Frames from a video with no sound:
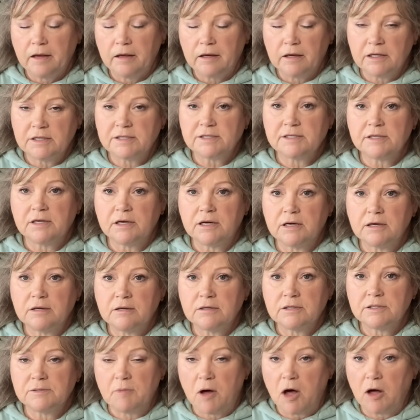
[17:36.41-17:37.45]
It's the
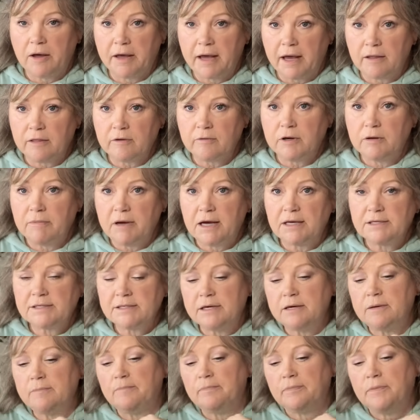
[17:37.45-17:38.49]
small gathering
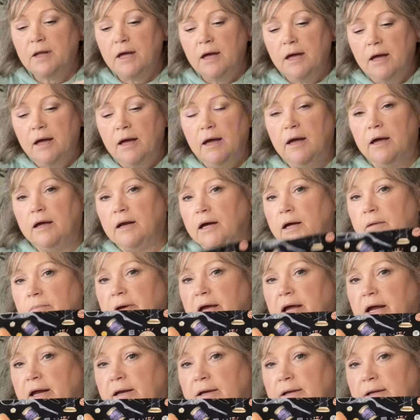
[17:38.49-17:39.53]
basket, and I
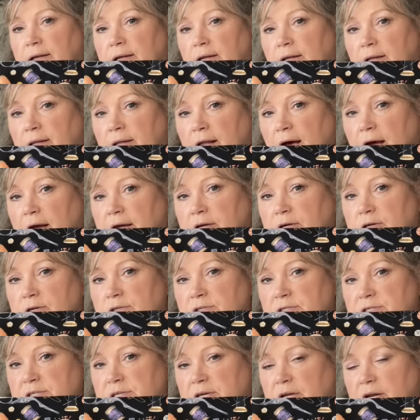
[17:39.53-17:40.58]
made
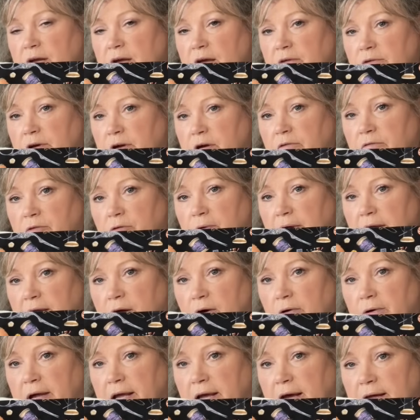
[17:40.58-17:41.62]
liners, and I have a giveaway
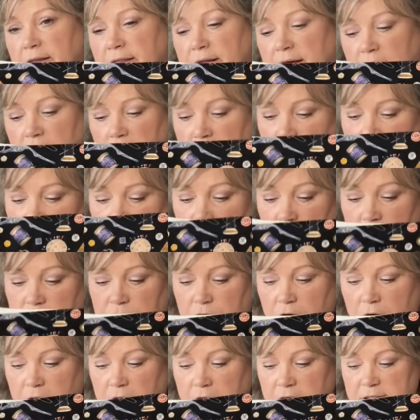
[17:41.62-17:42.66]
going on there, and the
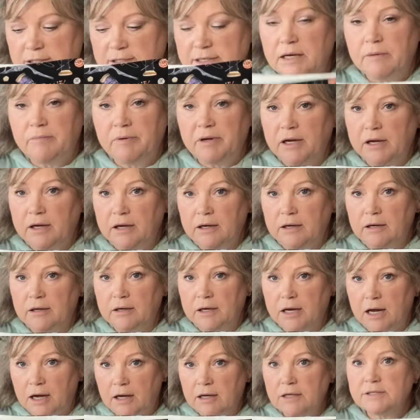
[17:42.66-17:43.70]
drawing is going to be
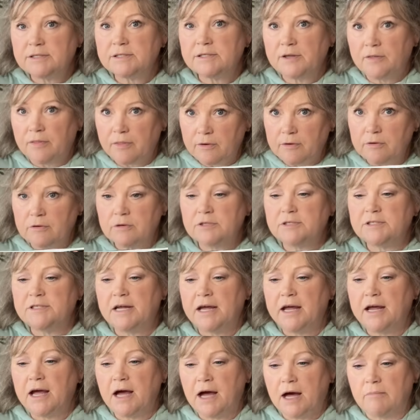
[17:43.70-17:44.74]
next
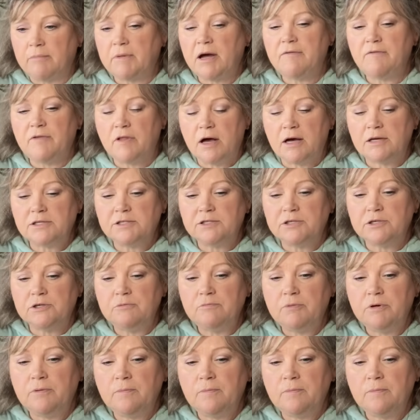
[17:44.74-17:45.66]
Thursday on my FlossTube.